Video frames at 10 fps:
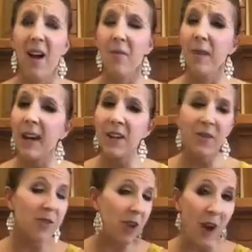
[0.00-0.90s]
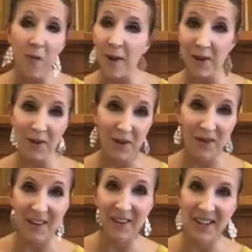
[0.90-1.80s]
Oregano is not one you
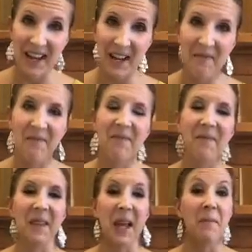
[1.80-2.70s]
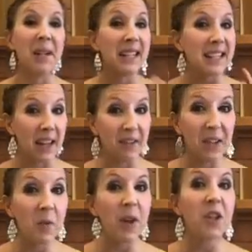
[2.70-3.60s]
use every day, okay, but it's
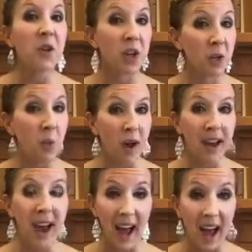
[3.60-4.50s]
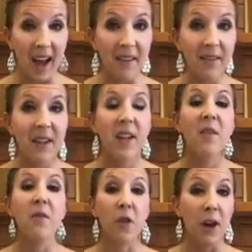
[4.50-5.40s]
definitely one you're going to want to have
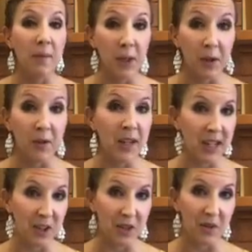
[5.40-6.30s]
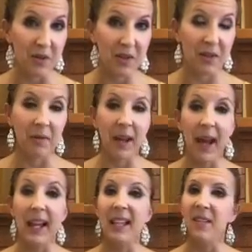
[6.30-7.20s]
for immune issues,
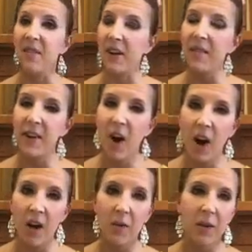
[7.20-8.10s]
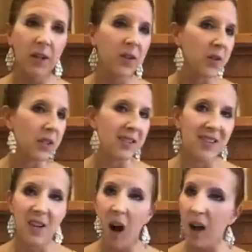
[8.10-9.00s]
okay? It's a very, very hot oil, so this
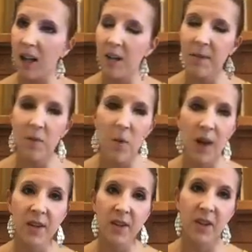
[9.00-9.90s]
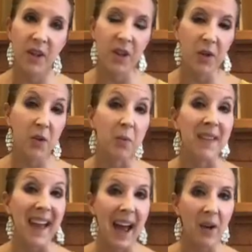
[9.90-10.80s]
is not going to be one that you're going to use
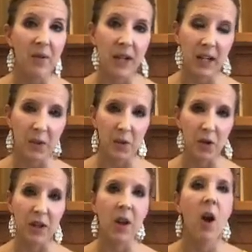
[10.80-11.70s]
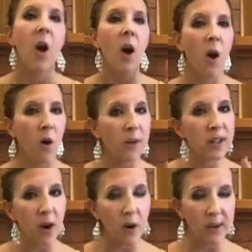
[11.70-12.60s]
without dilution.
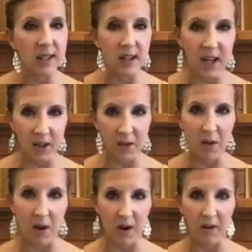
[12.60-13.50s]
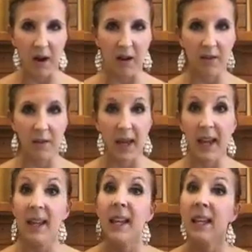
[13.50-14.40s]
Always dilute On Guard,
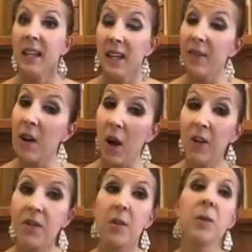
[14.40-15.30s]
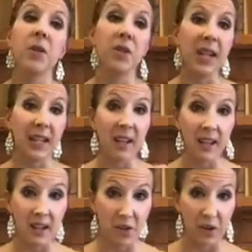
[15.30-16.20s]
okay? Even also when you're taking
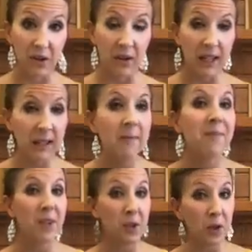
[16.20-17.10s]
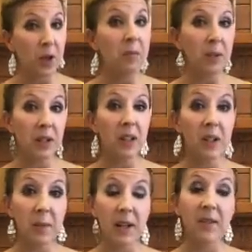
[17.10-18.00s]
it internally, you could put a
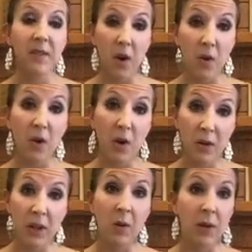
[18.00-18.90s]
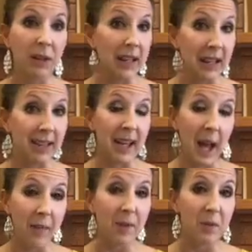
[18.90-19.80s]
little bit of coconut oil in the
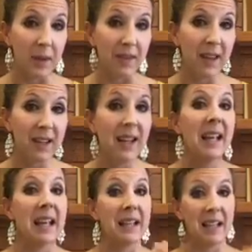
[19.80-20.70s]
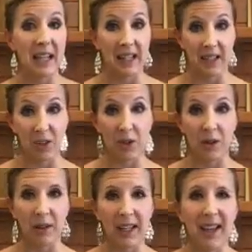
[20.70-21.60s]
capsule with it and take it
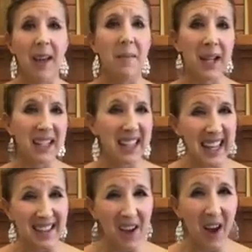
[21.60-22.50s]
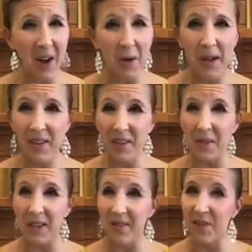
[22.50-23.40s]
internally, because it is a hot oil, so
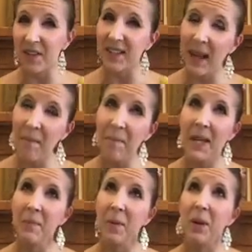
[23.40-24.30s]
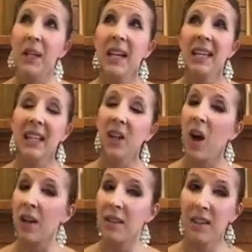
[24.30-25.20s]
for some people can
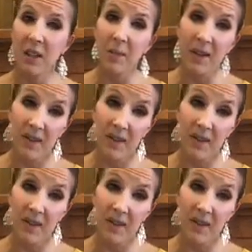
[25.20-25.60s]
cause a little bit